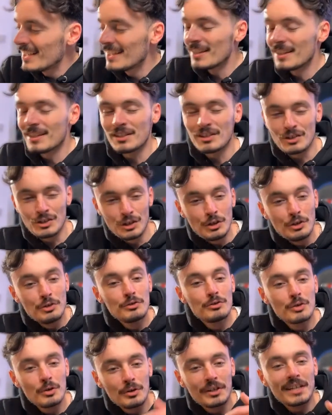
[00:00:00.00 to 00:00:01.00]
you
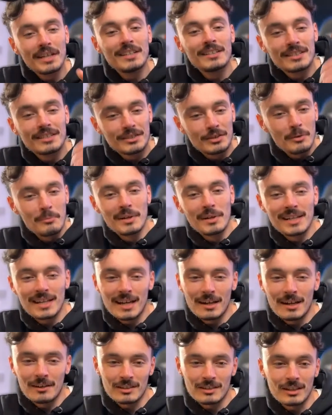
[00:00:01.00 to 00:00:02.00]
talking to somebody
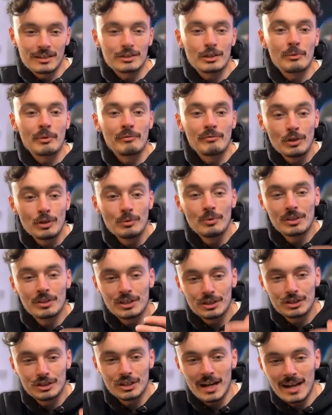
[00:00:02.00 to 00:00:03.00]
else. Like, so if you were to
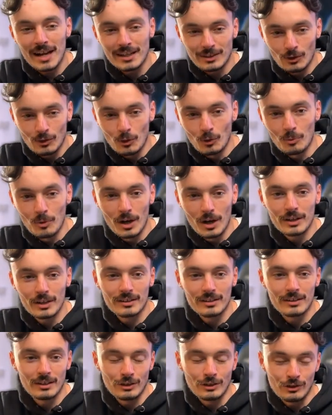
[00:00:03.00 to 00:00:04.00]
share your work
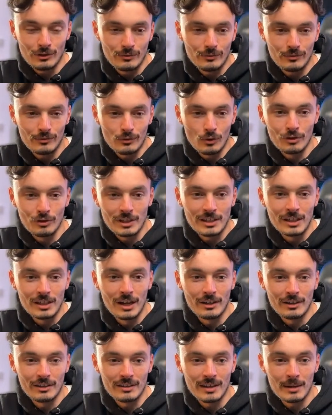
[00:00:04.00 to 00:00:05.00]
that you've already
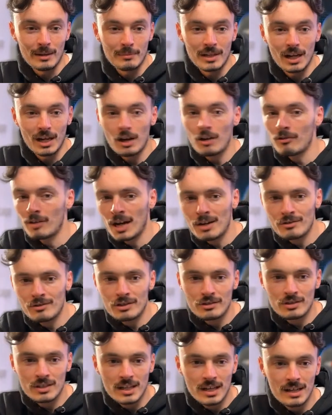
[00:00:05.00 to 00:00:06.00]
done and they'd be like, oh, how did
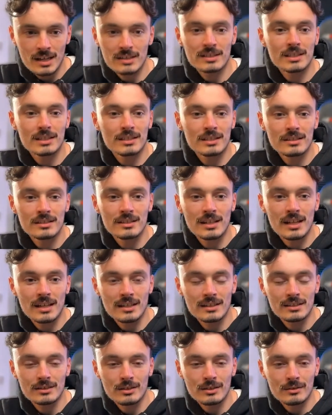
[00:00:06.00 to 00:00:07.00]
you get access to the
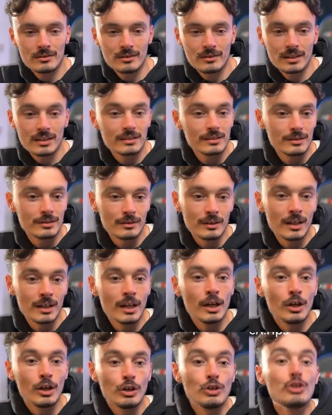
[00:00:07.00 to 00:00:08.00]
latest Job Creator tour?
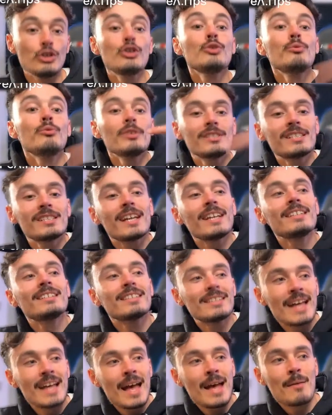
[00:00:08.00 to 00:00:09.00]
You would say to
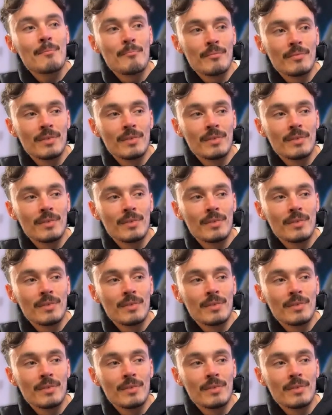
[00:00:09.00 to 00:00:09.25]
them,